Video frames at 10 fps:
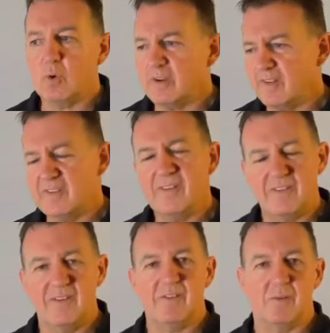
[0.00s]
is
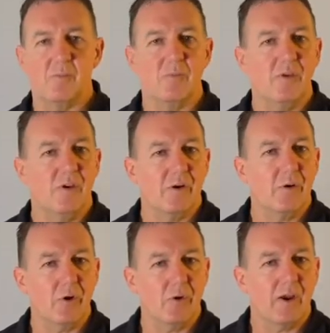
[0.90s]
this system,
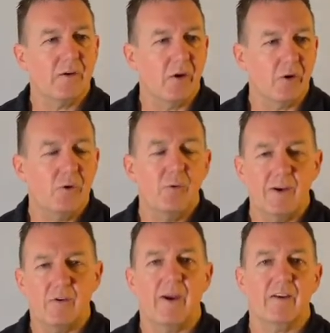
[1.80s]
and who
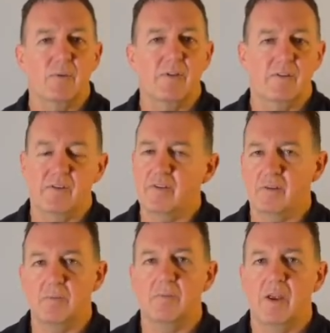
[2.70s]
interacts with this
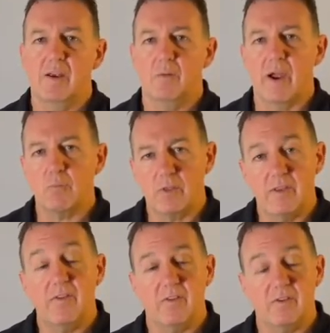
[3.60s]
system and
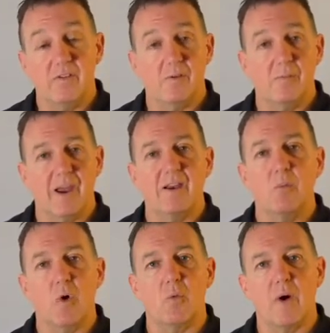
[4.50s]
within this system and
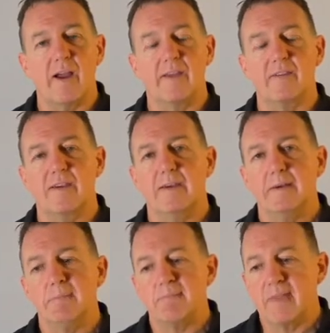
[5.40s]
in what ways?
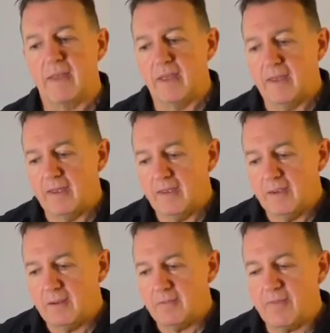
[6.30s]

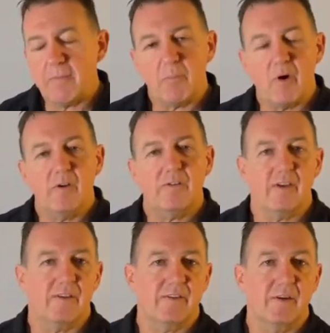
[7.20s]
That
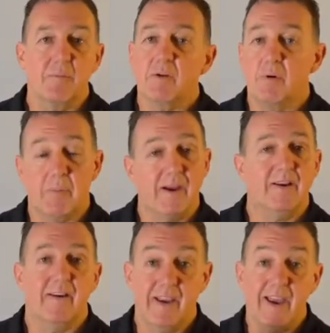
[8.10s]
process can be
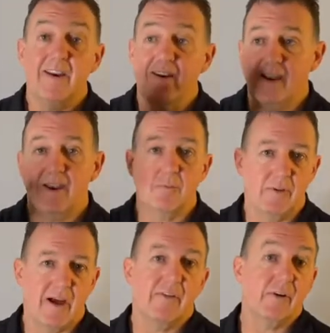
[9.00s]
repeated again and again
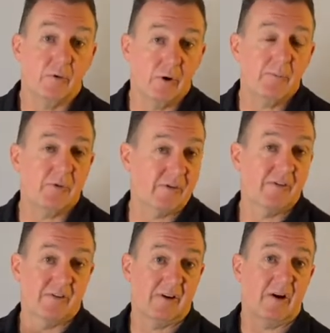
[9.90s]
with other
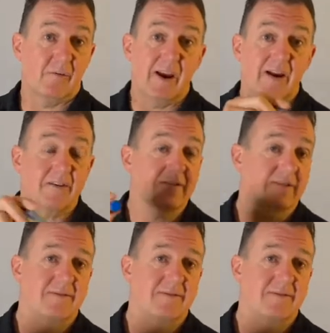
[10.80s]
groups around